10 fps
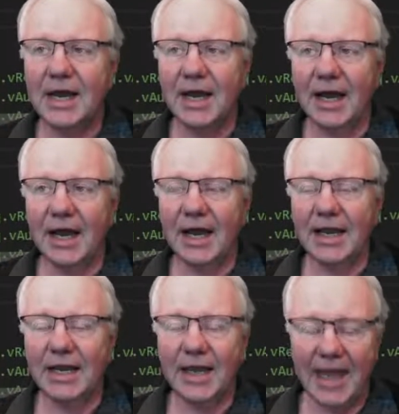
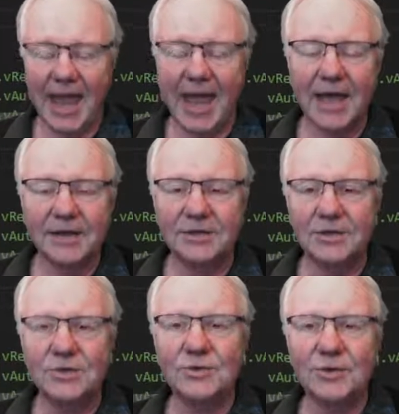I add
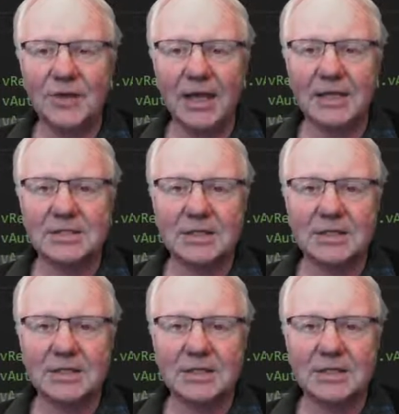new things